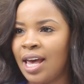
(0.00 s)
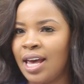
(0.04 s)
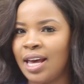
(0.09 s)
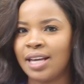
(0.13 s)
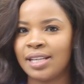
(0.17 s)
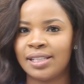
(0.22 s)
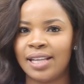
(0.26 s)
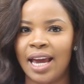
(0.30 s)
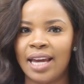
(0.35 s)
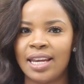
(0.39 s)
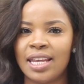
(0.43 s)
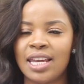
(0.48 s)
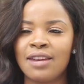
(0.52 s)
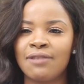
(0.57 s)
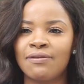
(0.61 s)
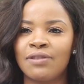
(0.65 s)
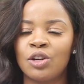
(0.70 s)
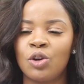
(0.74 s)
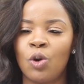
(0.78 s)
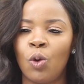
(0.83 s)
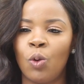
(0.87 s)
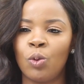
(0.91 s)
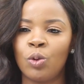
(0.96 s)
is that
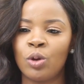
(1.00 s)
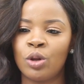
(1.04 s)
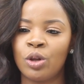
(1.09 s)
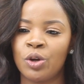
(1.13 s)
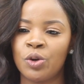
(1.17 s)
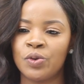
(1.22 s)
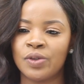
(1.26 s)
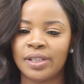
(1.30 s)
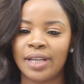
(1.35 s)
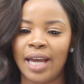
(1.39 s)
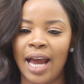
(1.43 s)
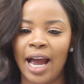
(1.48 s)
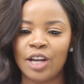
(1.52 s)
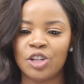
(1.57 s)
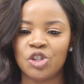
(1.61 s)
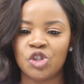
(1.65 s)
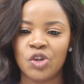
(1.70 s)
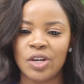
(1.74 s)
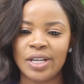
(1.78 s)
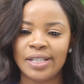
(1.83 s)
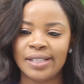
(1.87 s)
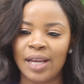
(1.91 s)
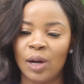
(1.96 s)
even all those
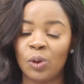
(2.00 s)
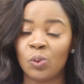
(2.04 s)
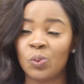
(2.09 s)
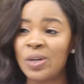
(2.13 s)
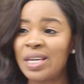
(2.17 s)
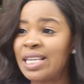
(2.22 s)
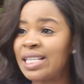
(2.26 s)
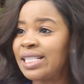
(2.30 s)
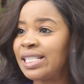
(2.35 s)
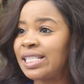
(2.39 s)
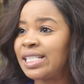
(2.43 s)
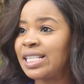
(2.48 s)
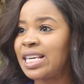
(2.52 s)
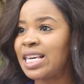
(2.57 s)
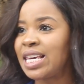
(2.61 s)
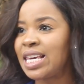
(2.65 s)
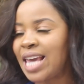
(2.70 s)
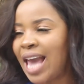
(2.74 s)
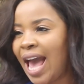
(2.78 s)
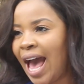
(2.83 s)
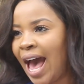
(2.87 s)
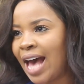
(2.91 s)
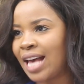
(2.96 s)
countries that we
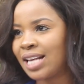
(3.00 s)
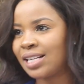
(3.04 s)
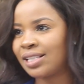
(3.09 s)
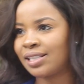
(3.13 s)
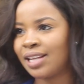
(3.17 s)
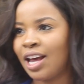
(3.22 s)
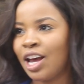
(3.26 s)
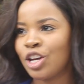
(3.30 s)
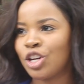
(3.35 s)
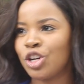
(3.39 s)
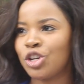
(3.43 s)
see as